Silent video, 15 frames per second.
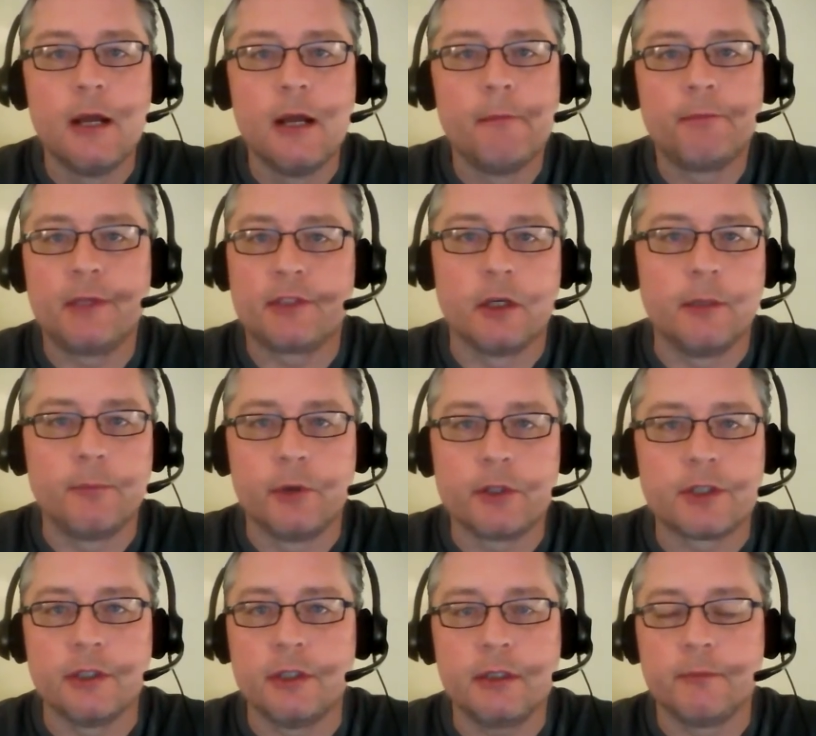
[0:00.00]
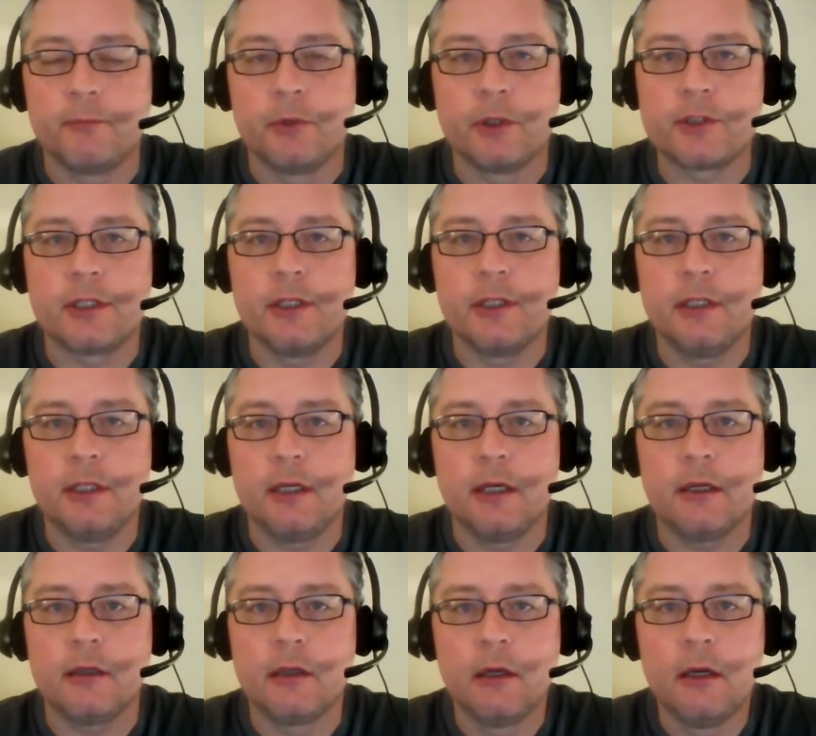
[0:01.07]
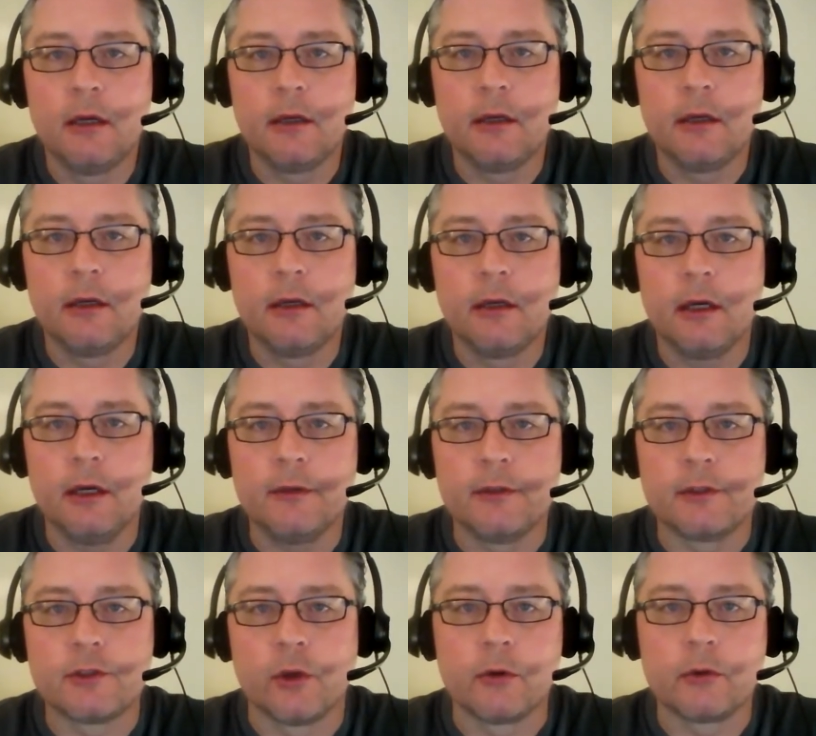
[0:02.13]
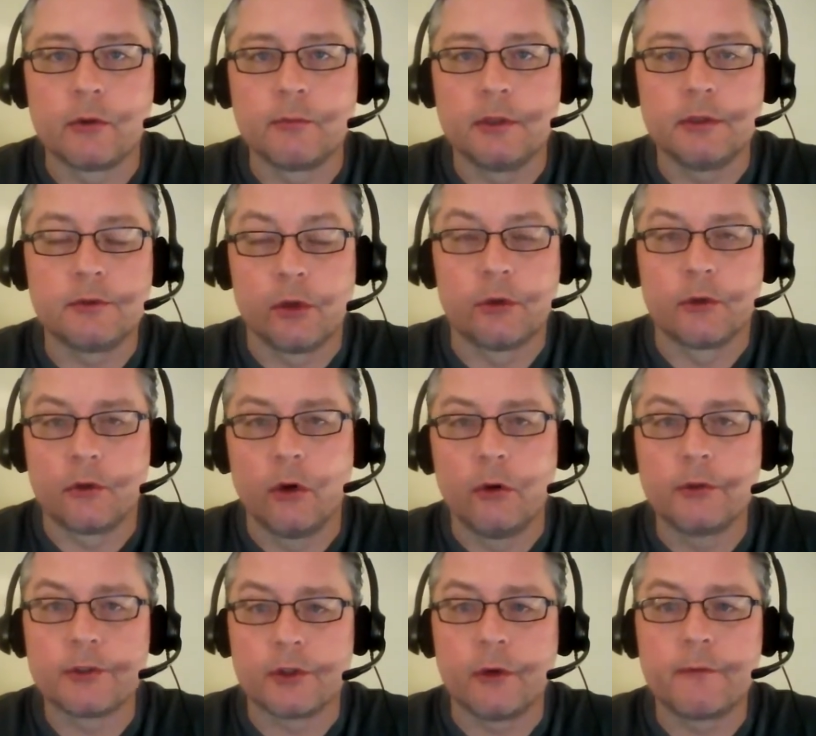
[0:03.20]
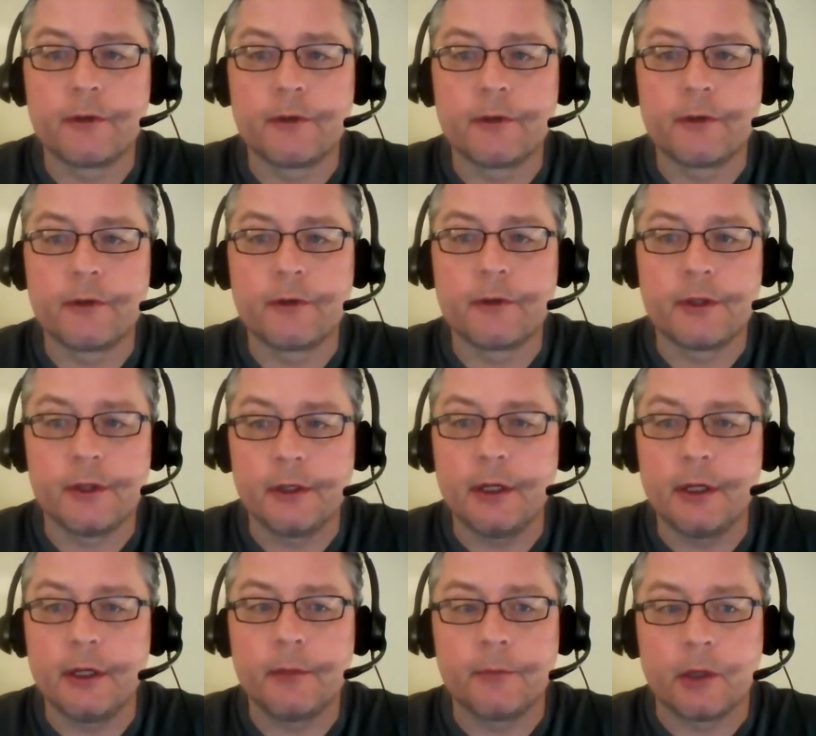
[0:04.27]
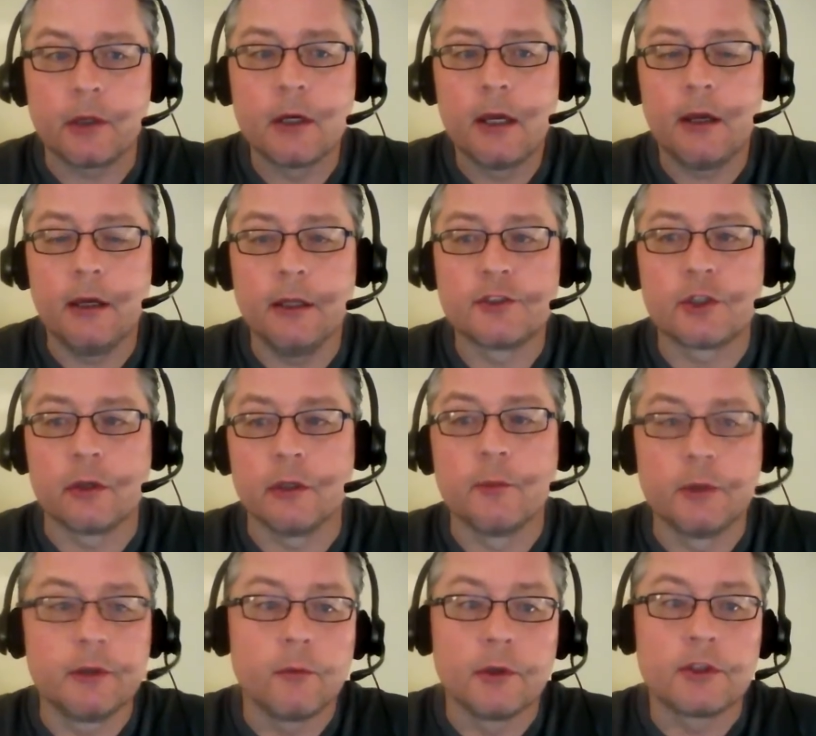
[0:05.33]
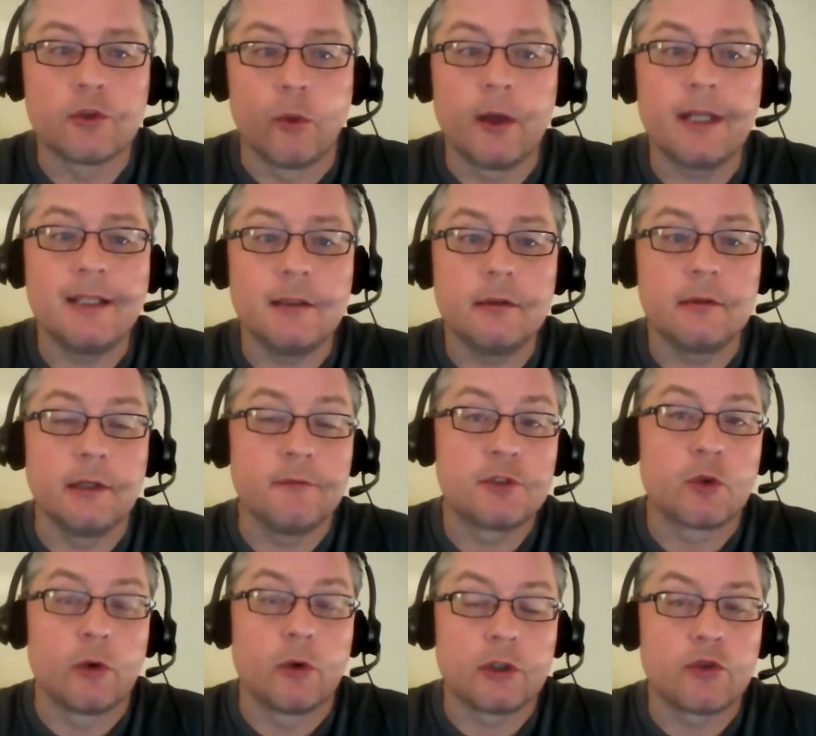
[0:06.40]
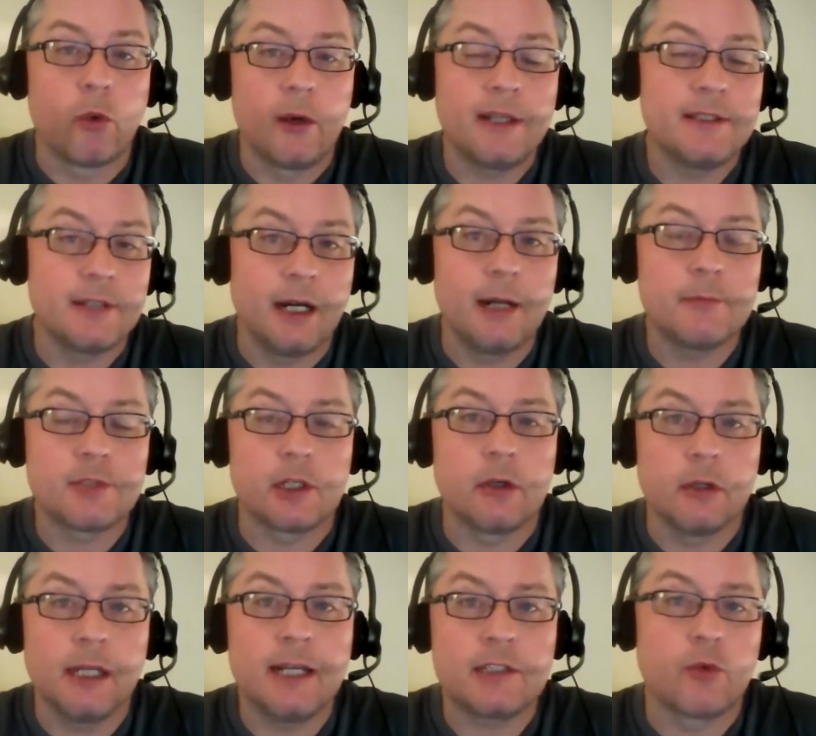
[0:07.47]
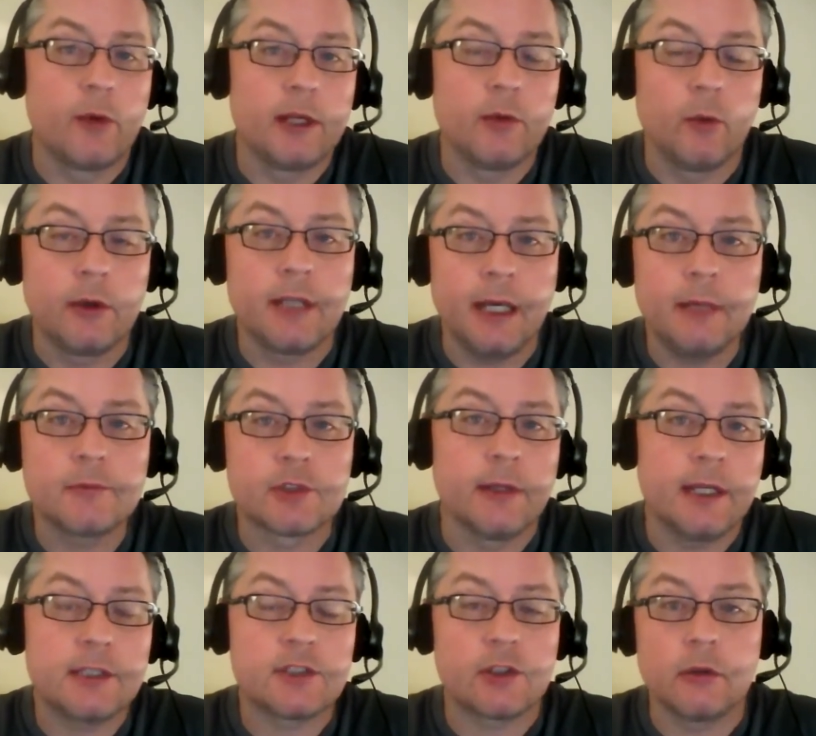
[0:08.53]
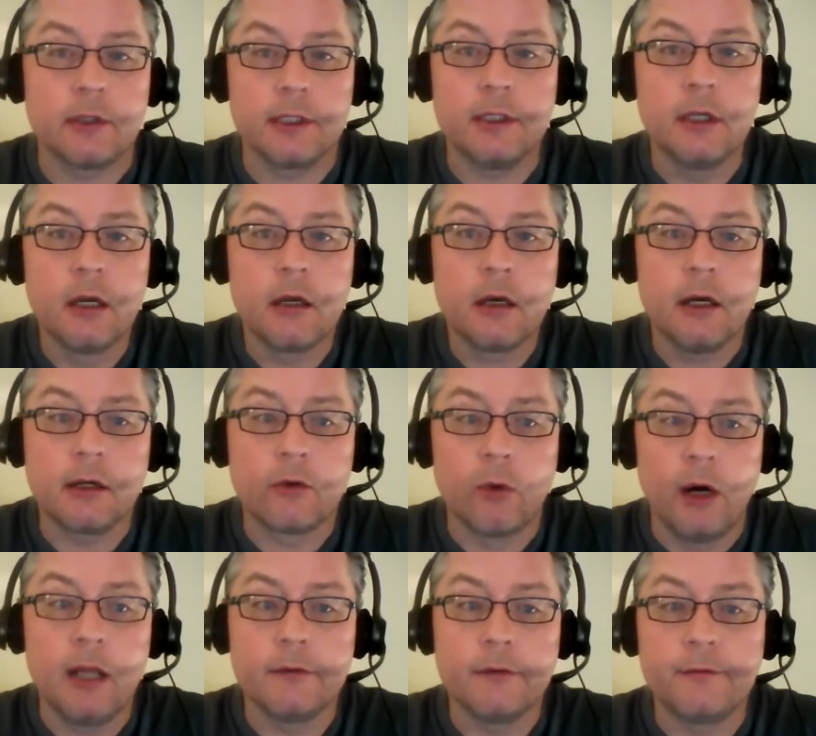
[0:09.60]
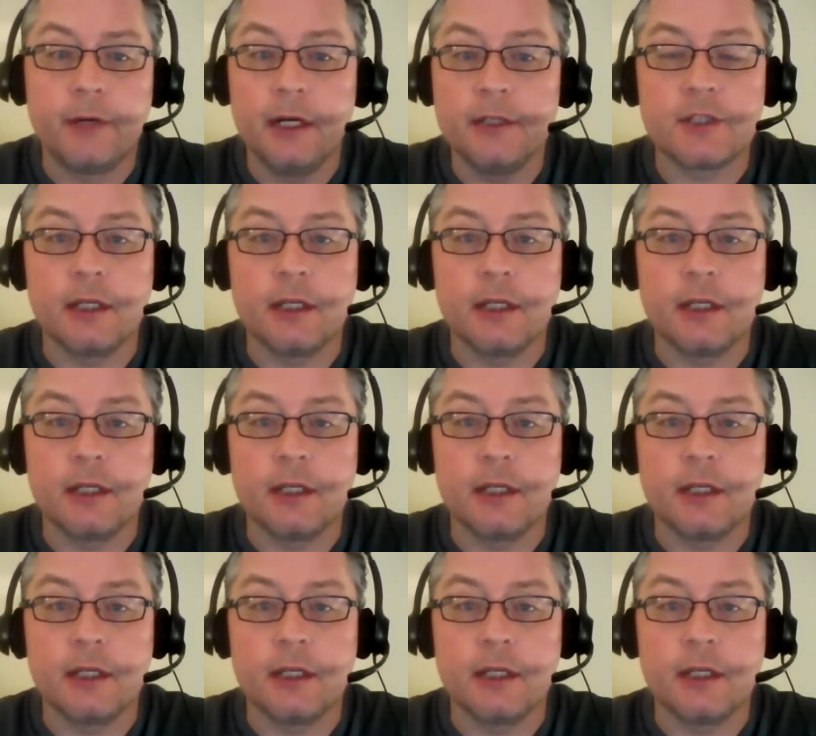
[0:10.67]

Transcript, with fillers: That's going to push the push the uh, uh, the total the total goals over the, the number, and certainly with, with twenty, they've scored twenty times in their last twenty-one games, so that certainly uh, qualifies.